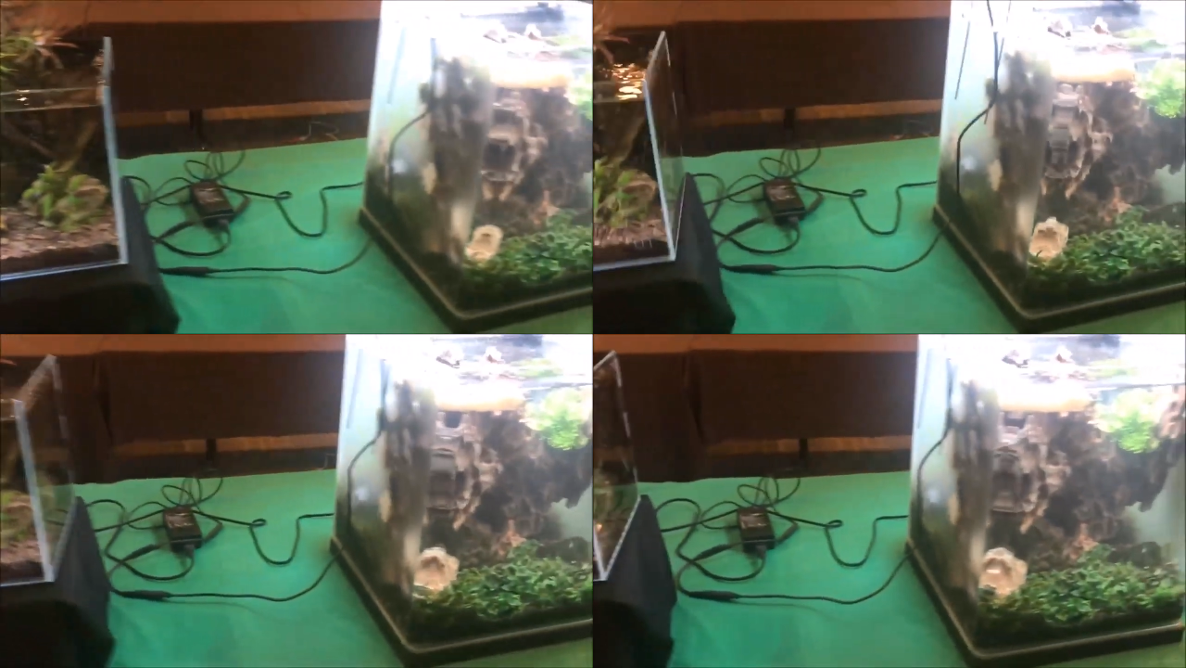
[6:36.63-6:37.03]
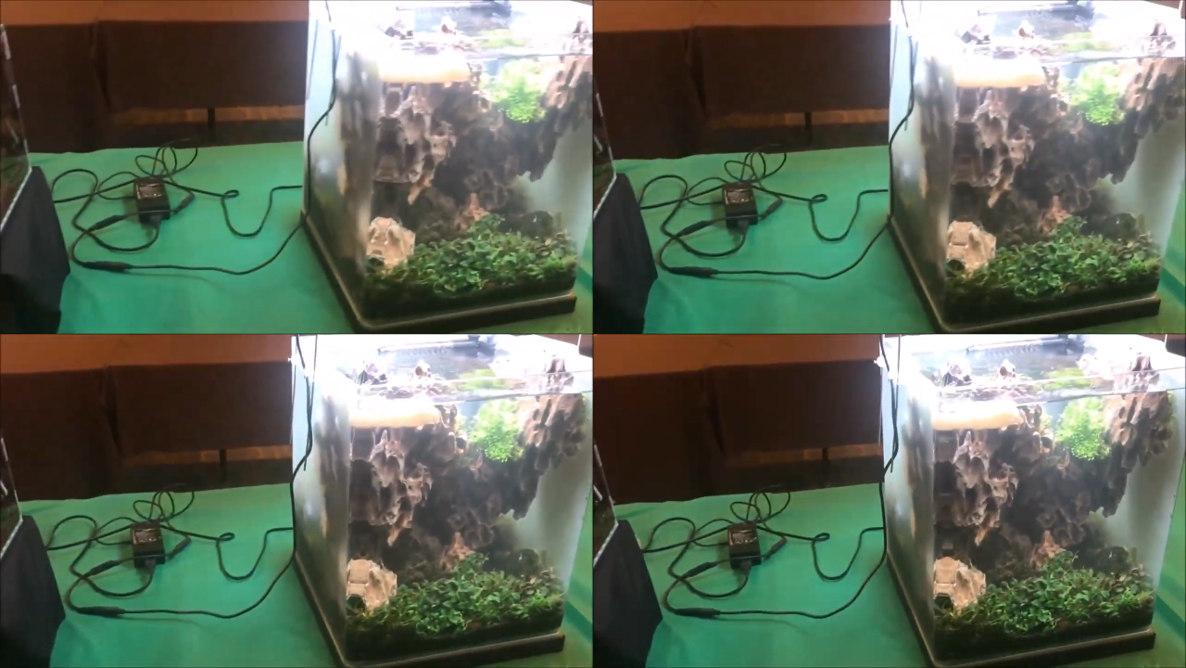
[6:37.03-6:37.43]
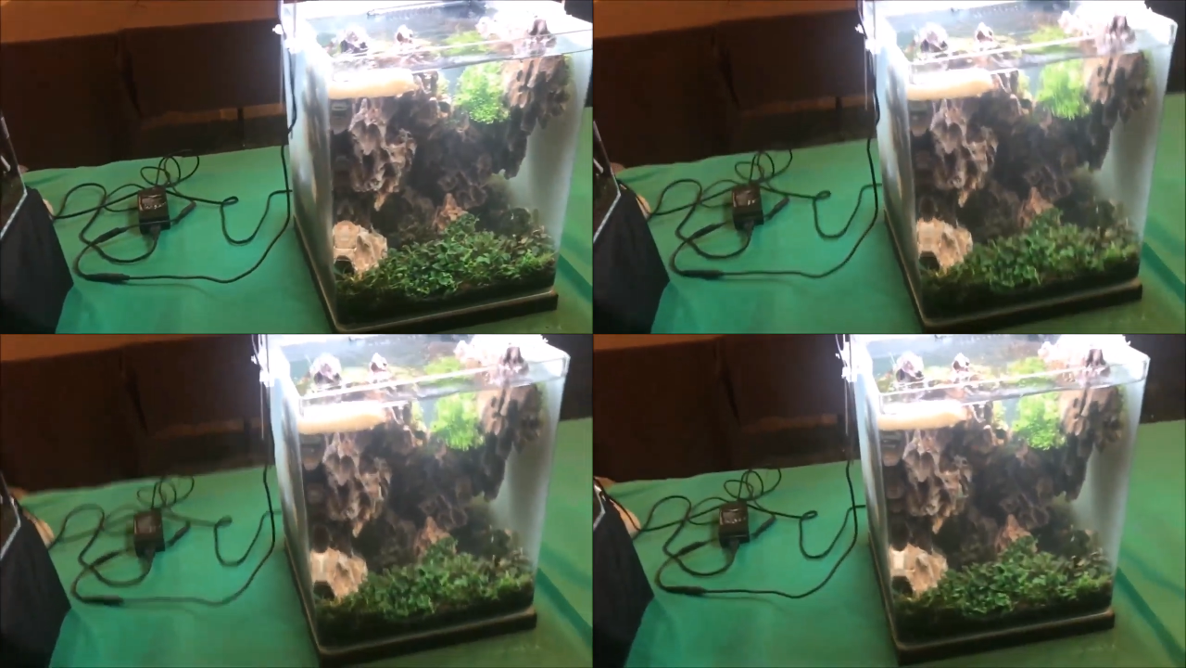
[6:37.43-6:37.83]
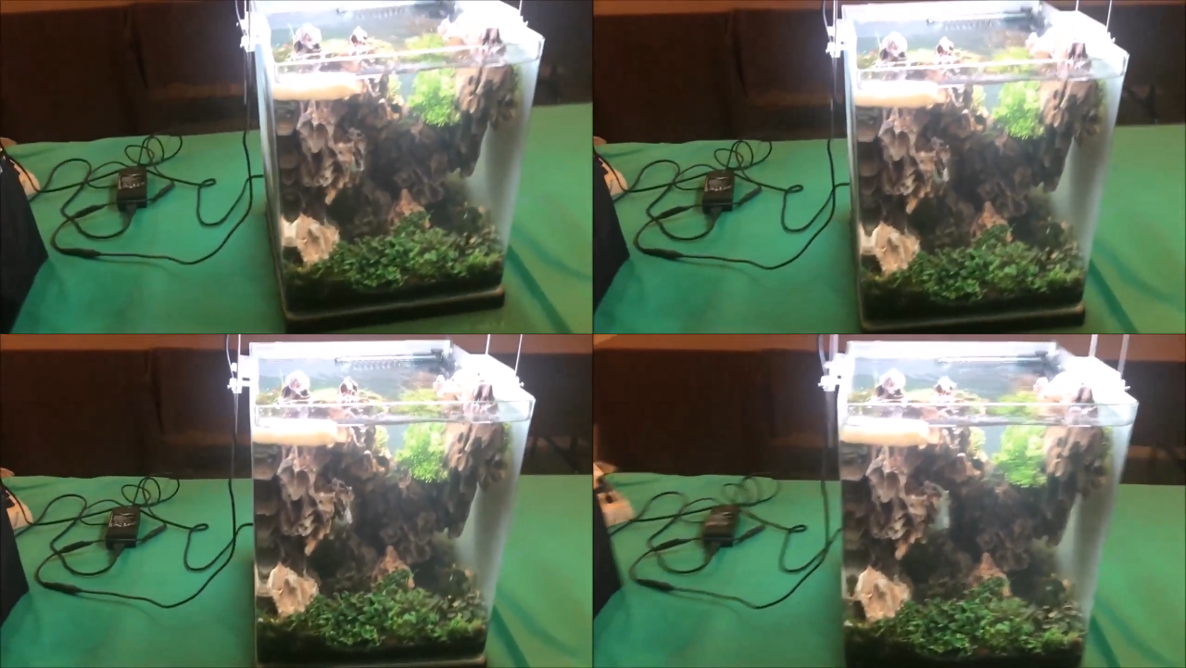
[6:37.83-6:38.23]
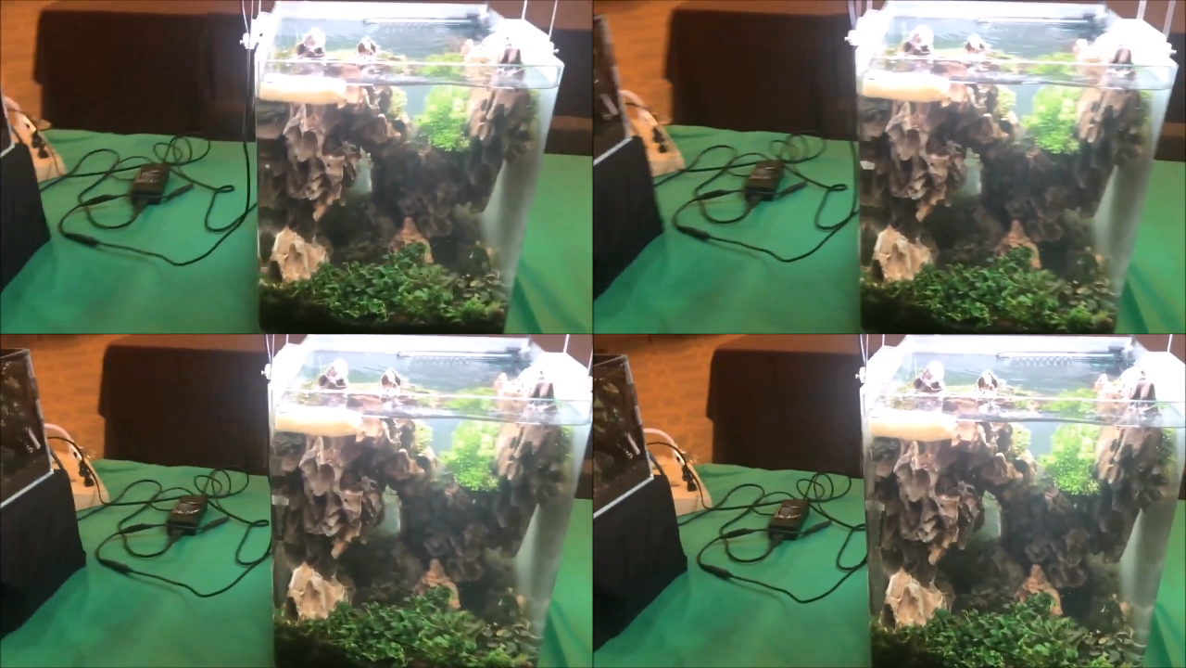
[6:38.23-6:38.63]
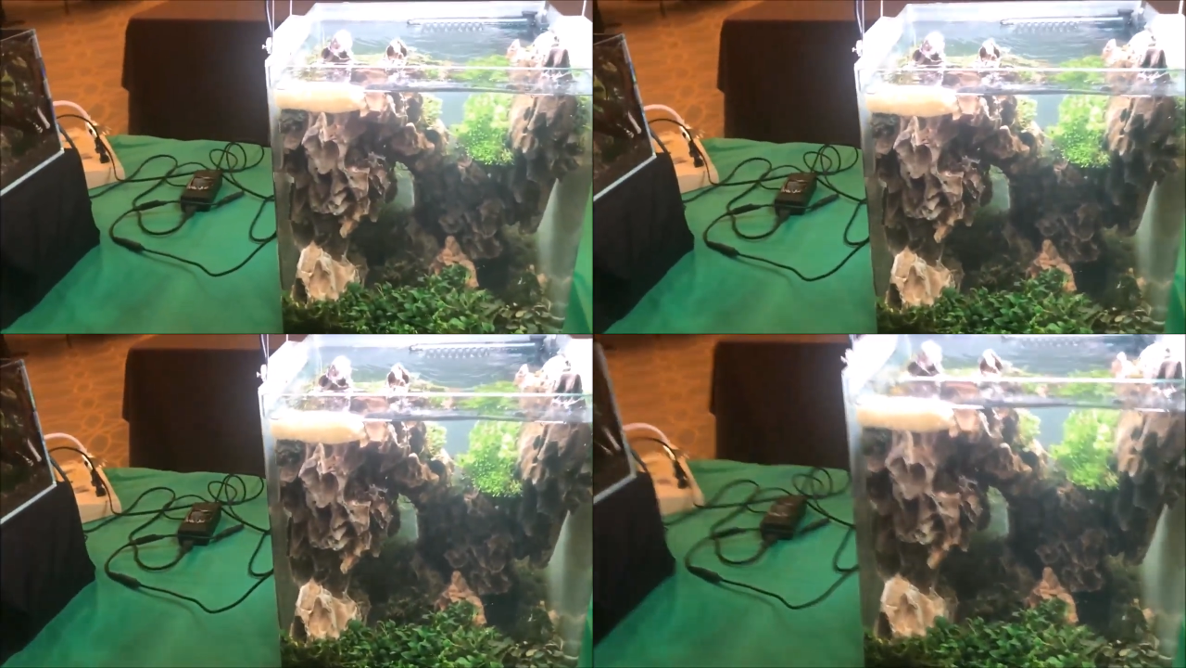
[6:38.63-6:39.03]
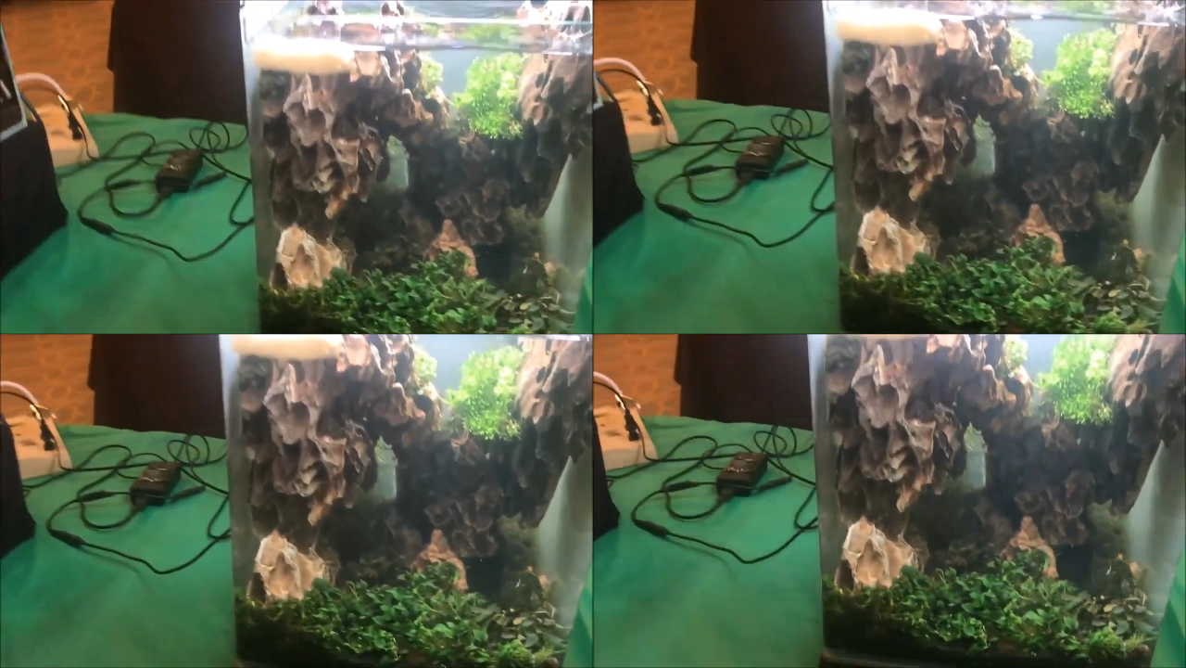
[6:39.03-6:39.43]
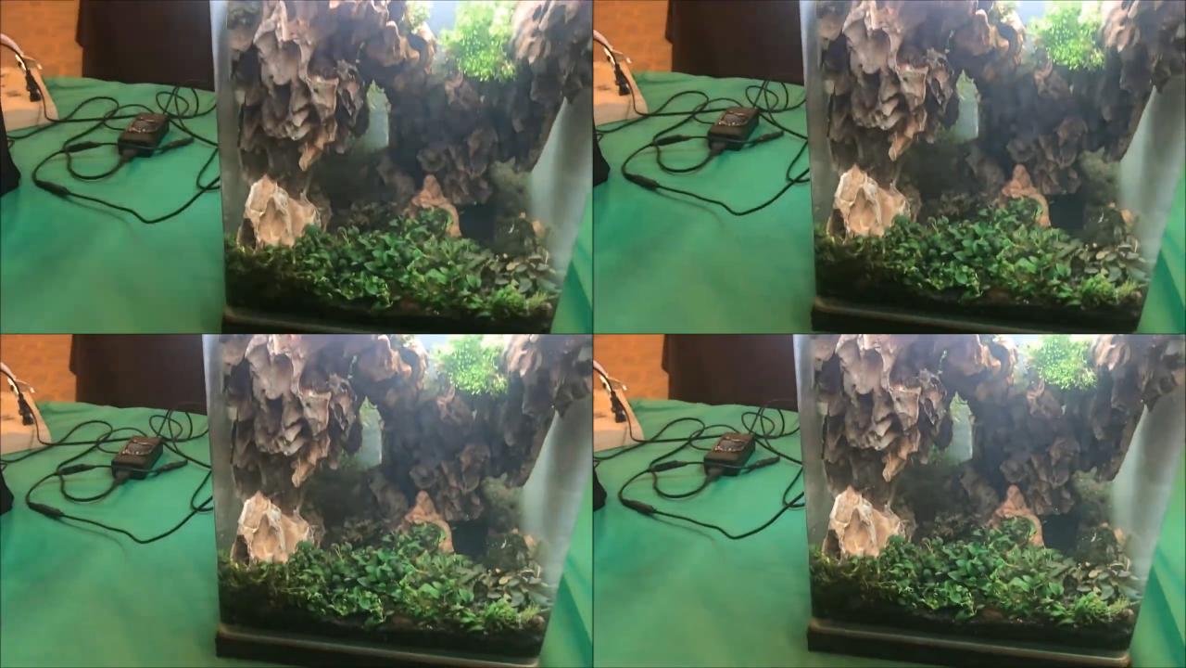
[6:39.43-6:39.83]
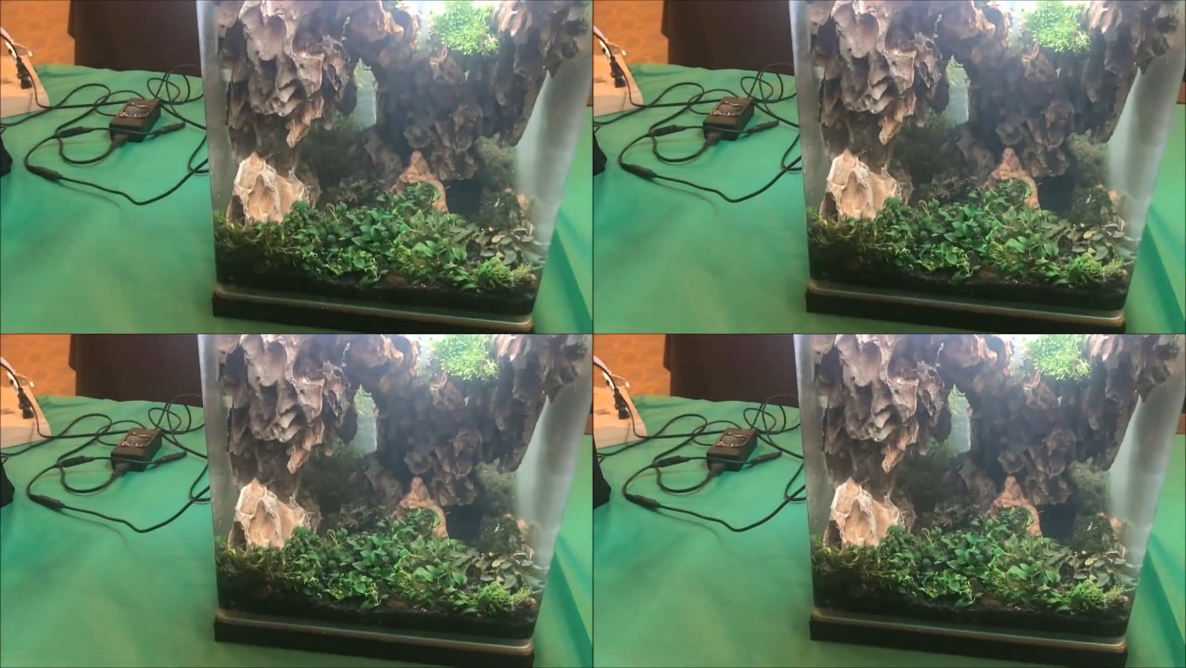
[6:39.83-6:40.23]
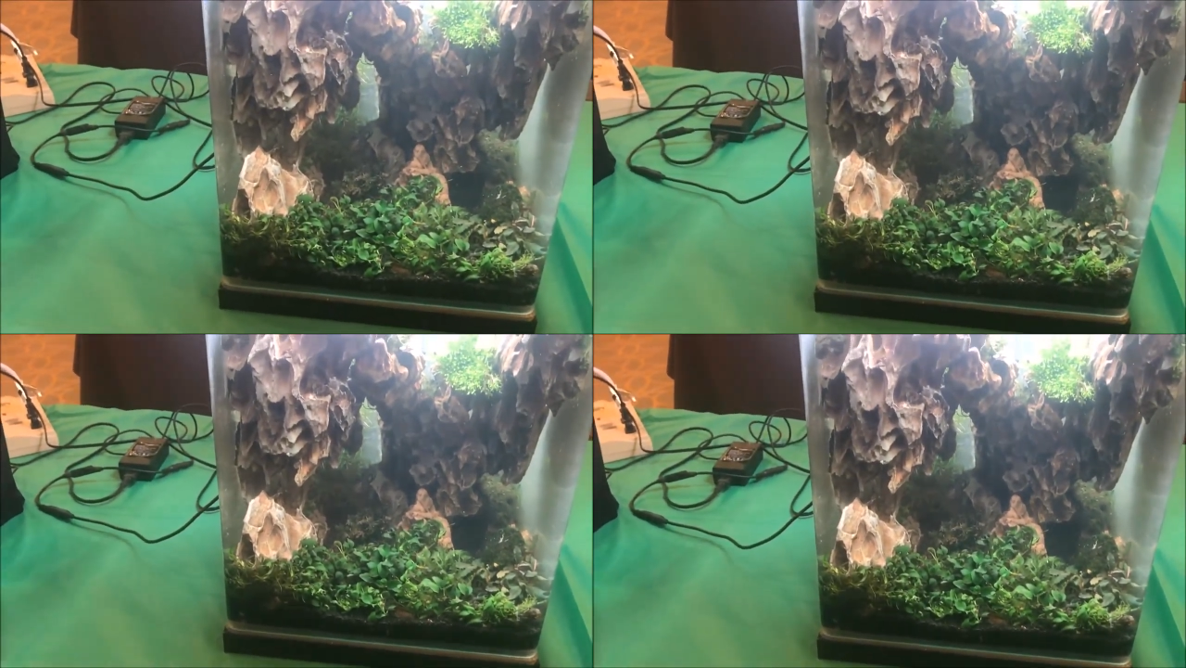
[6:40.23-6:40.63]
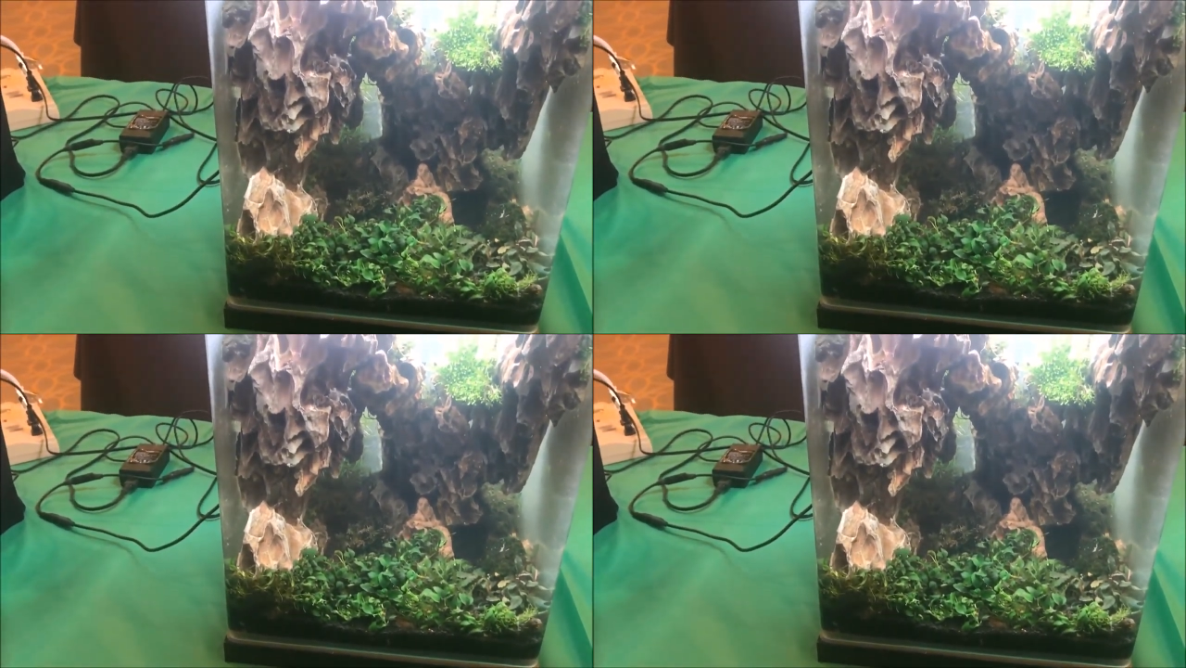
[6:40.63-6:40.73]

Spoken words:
[unreadable: no face in view]